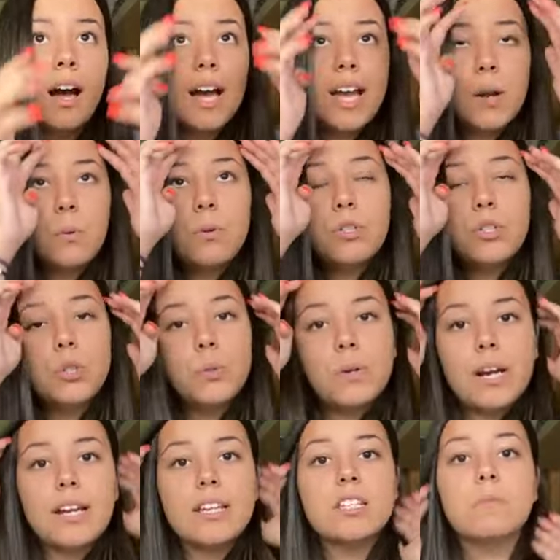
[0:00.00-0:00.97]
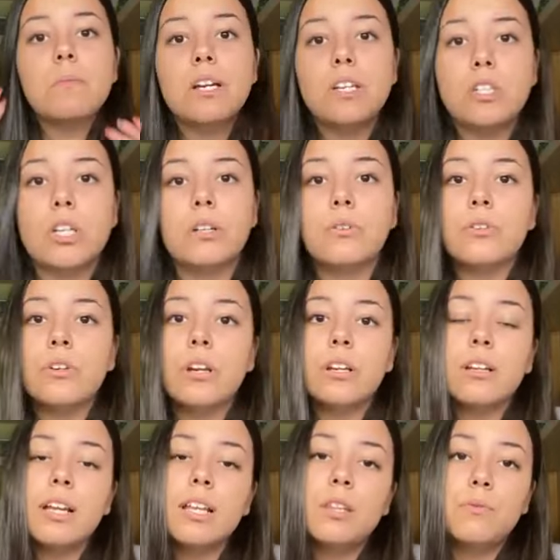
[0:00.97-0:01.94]
I want to raise my
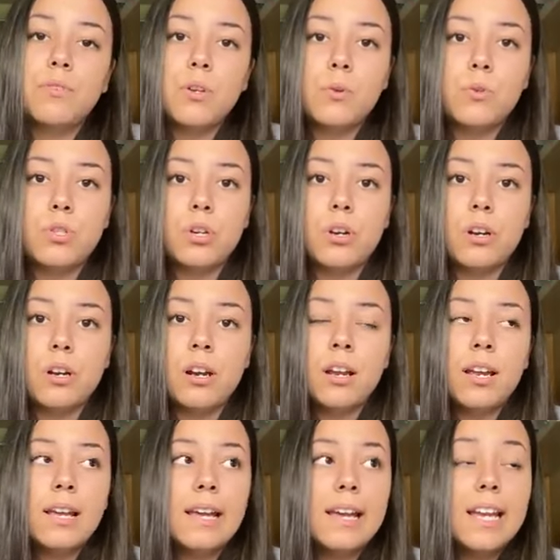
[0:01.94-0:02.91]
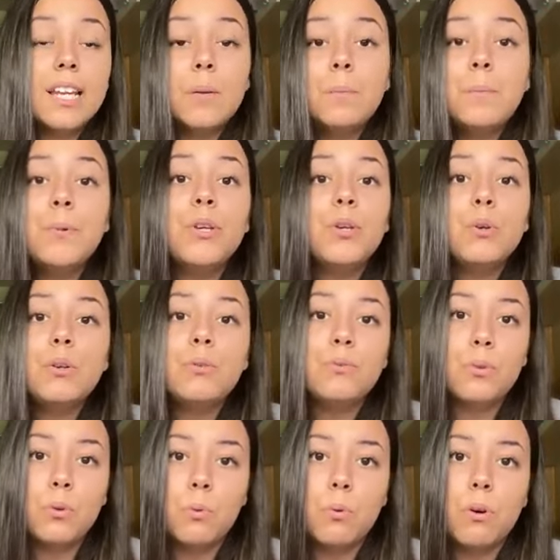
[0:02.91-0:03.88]
children in the future in a
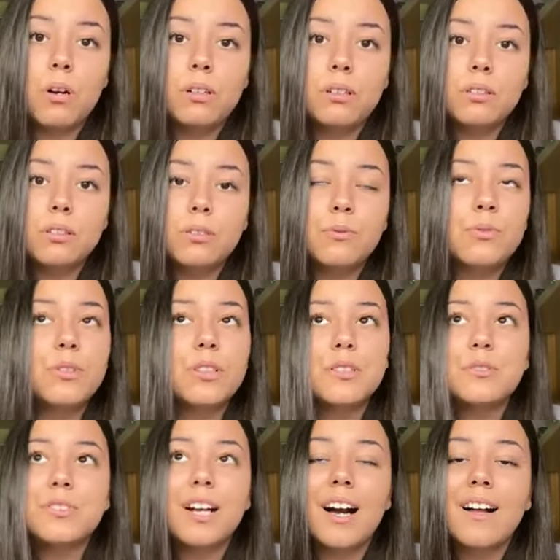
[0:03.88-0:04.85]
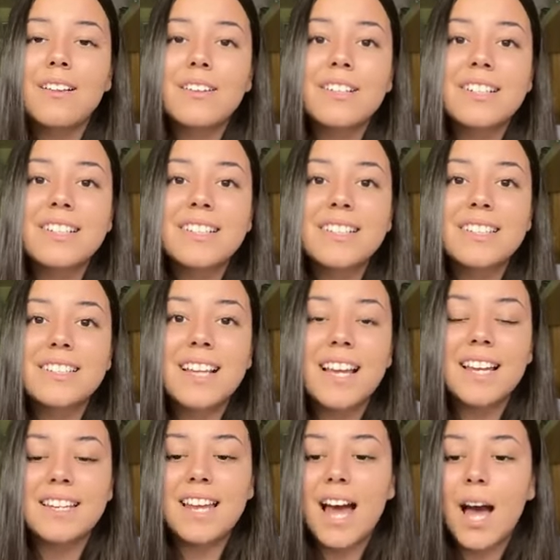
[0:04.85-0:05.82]
beautiful world full of colors
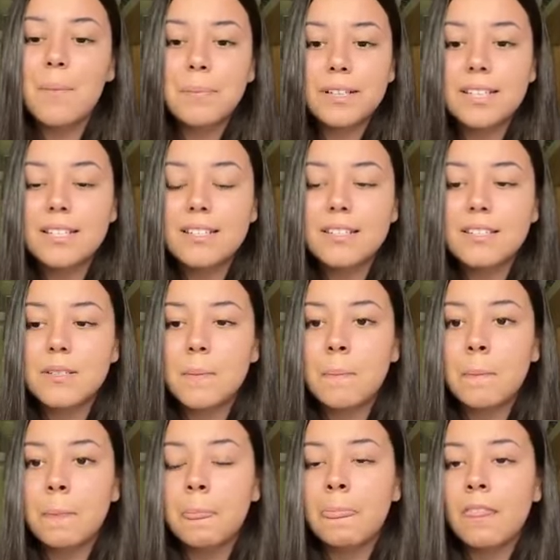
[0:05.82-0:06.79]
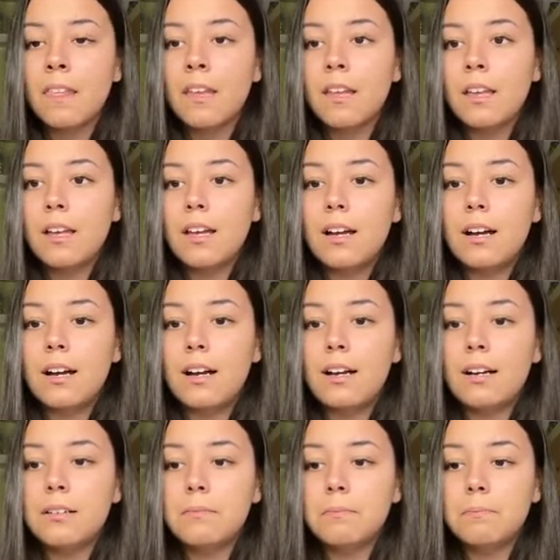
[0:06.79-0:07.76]
and happiness.
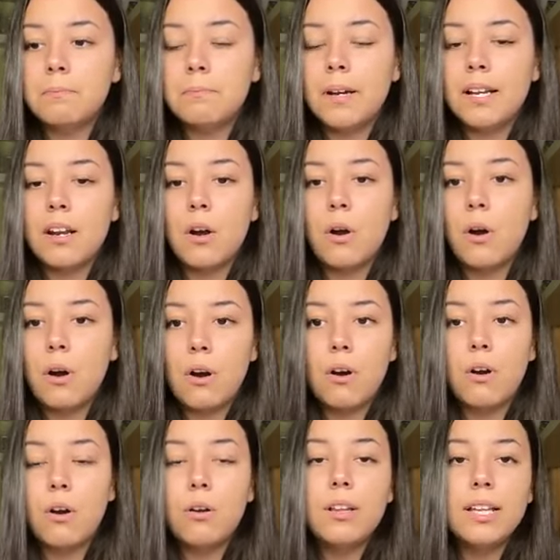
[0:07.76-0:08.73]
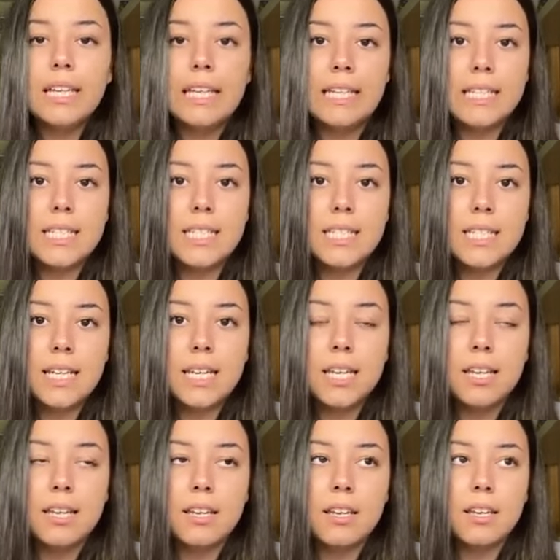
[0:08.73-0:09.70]
Um, but all I can
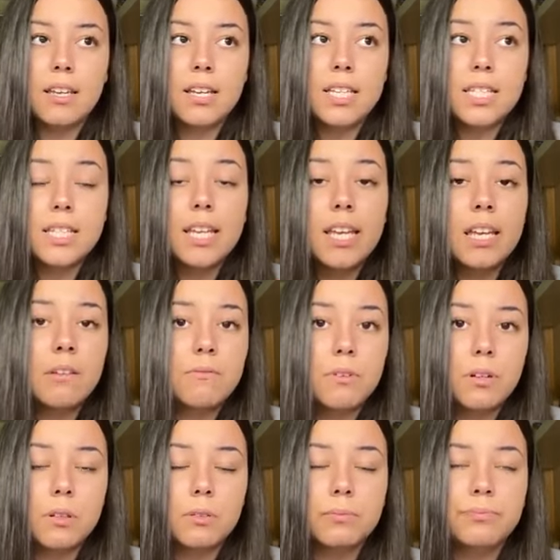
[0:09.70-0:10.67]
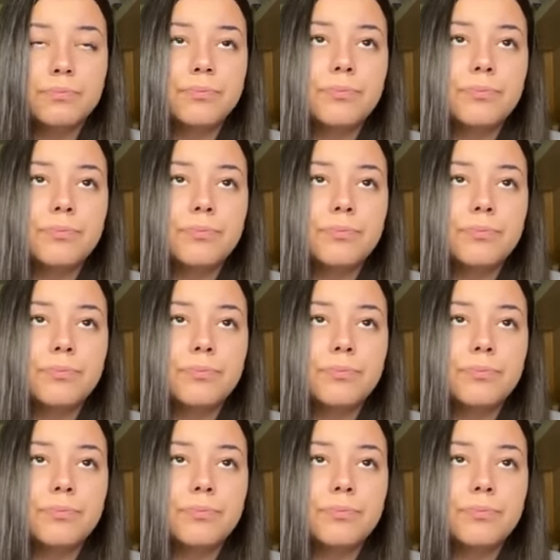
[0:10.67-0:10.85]
see is evil.